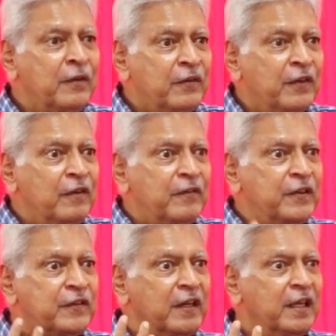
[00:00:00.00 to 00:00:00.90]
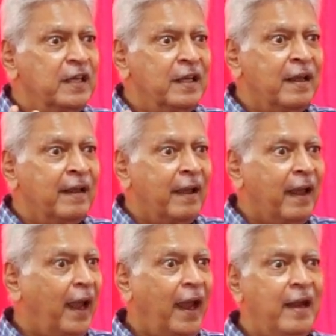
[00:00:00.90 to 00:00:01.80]
surfacing
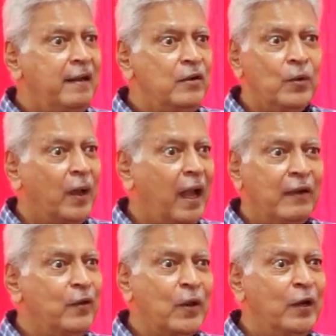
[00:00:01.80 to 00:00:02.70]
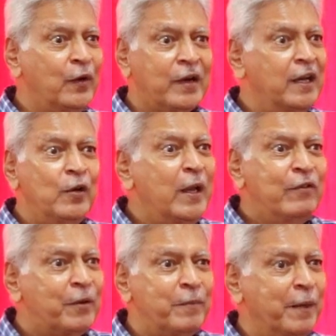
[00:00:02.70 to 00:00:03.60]
and you, have, you cannot run away
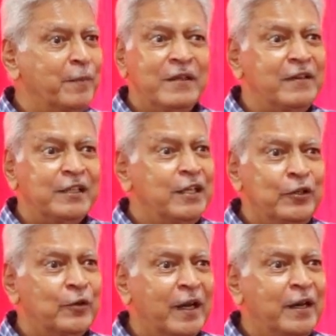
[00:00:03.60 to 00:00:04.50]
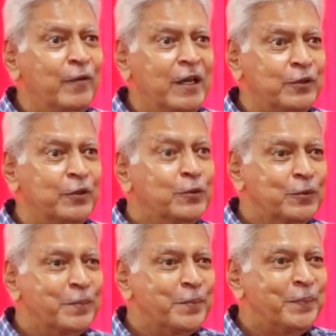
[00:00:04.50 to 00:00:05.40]
from them. There's nothing to run away to.
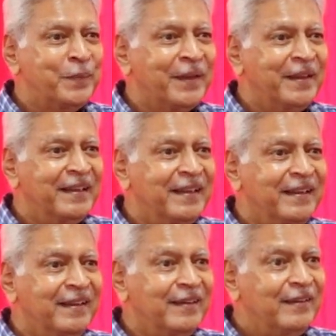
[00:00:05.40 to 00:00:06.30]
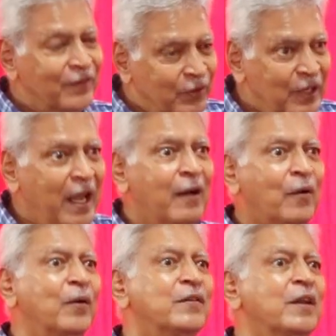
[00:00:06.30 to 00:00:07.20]
So they are
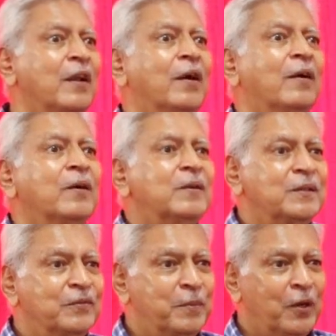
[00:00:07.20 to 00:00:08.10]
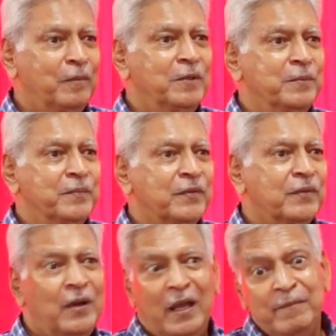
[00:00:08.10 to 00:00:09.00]
causing a lot of problems.
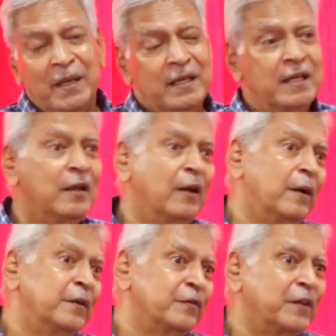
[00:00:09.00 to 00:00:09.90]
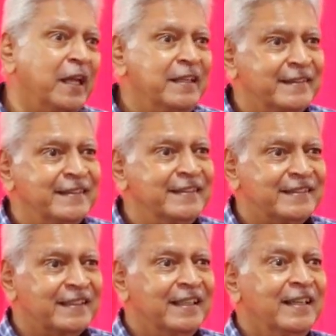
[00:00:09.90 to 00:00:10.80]
So I'm getting a lot of
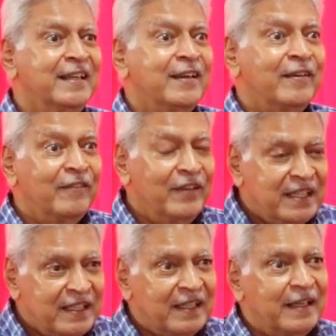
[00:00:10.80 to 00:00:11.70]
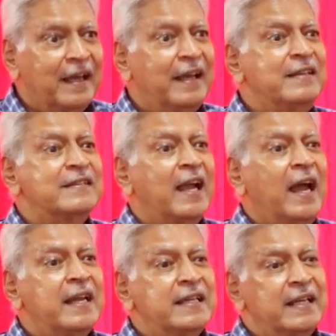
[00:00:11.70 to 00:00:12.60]
cases with
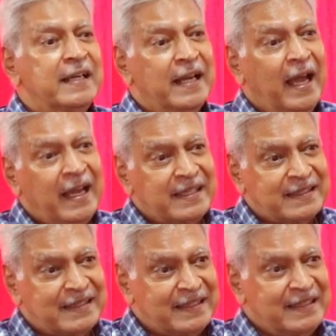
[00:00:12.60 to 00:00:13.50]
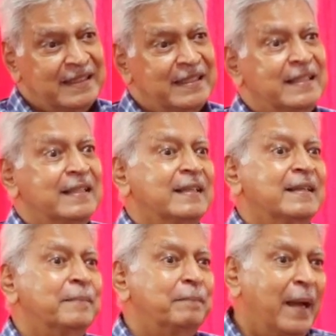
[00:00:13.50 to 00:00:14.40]
anxiety attacks,
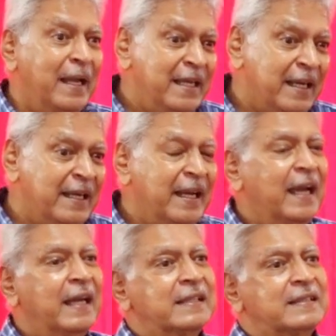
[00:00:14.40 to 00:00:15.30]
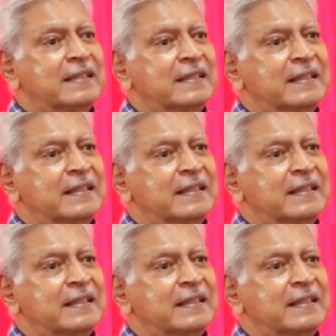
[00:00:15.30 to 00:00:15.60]
panic attacks,